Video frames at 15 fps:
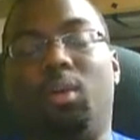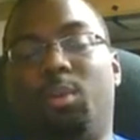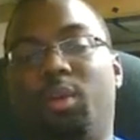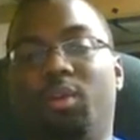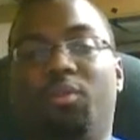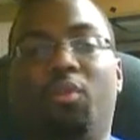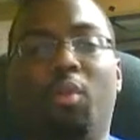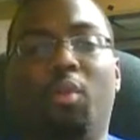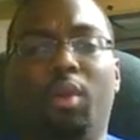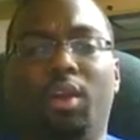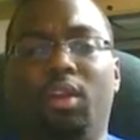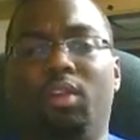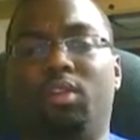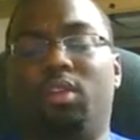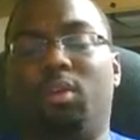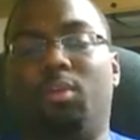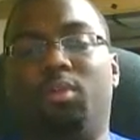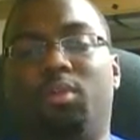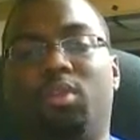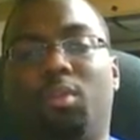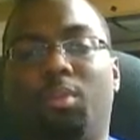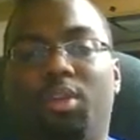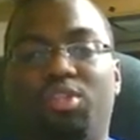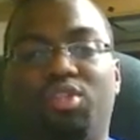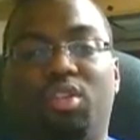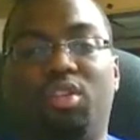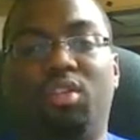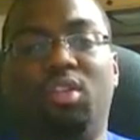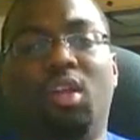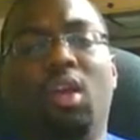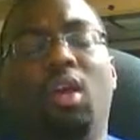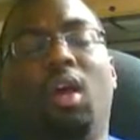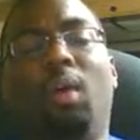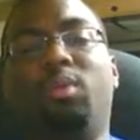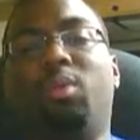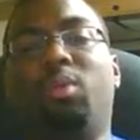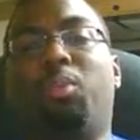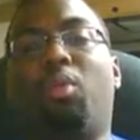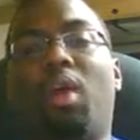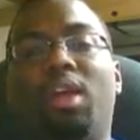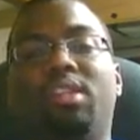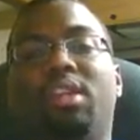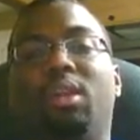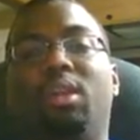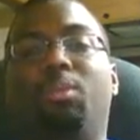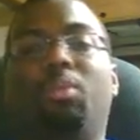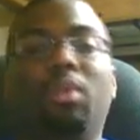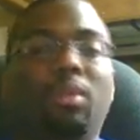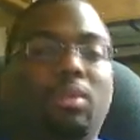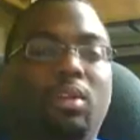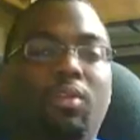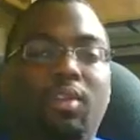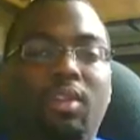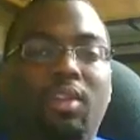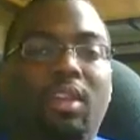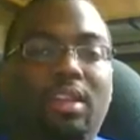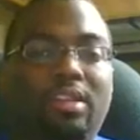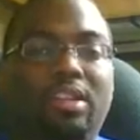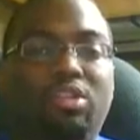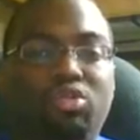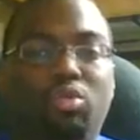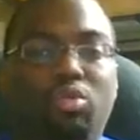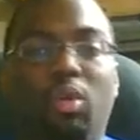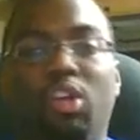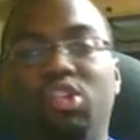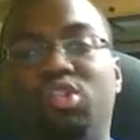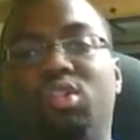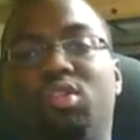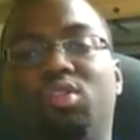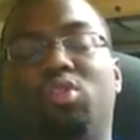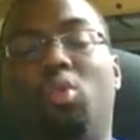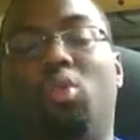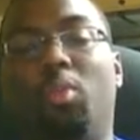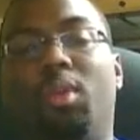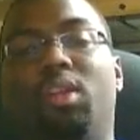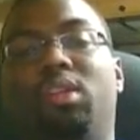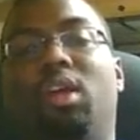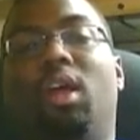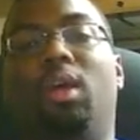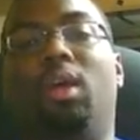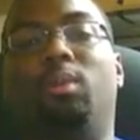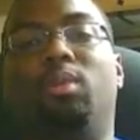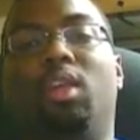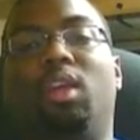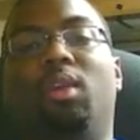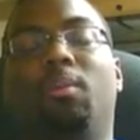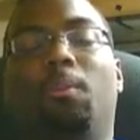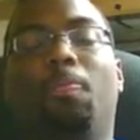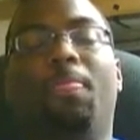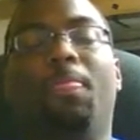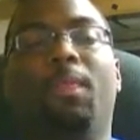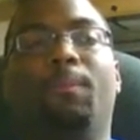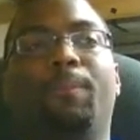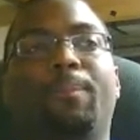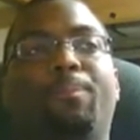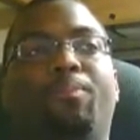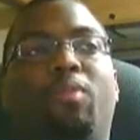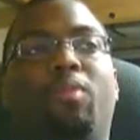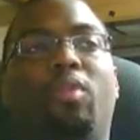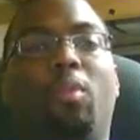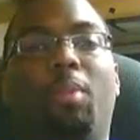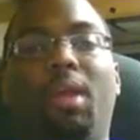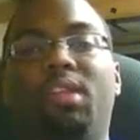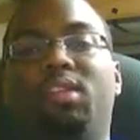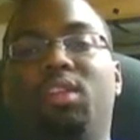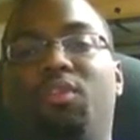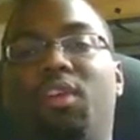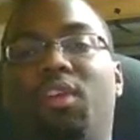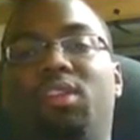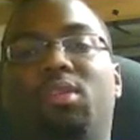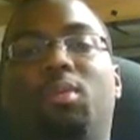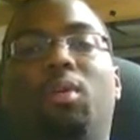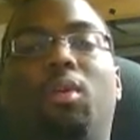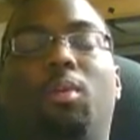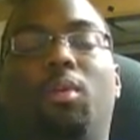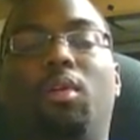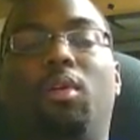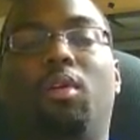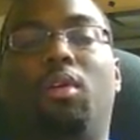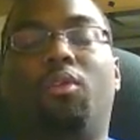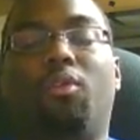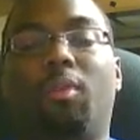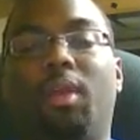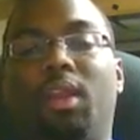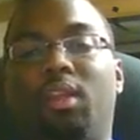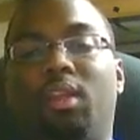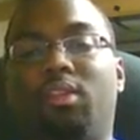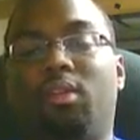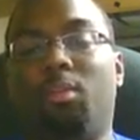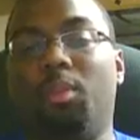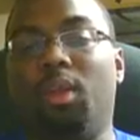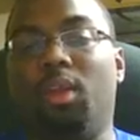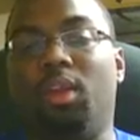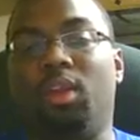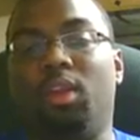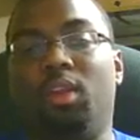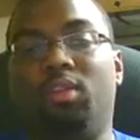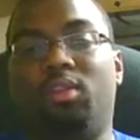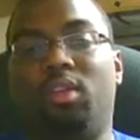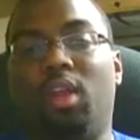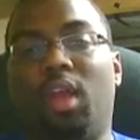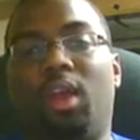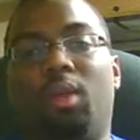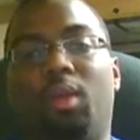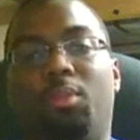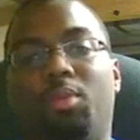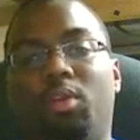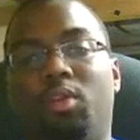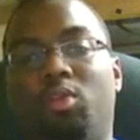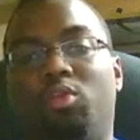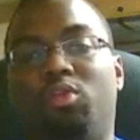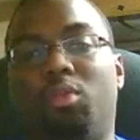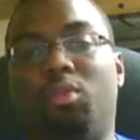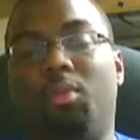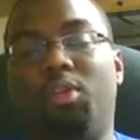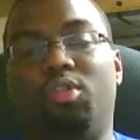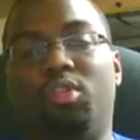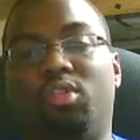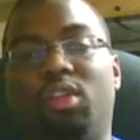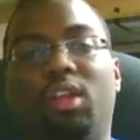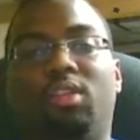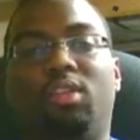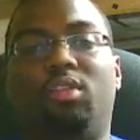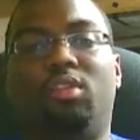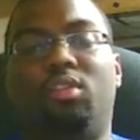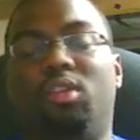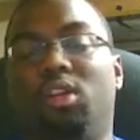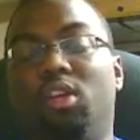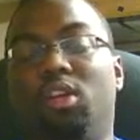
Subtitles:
He avoided some submissions. I'm surprised that he put himself in that situation so many times. The best defense from getting submitted is to not get put in those submissions, not to